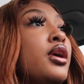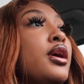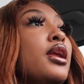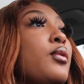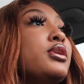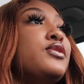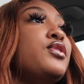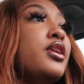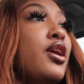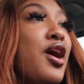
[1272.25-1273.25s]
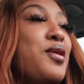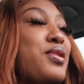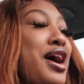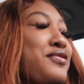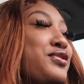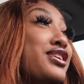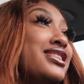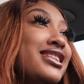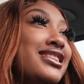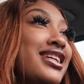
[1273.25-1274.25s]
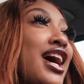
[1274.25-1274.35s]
And I wasn't finna get all black horses.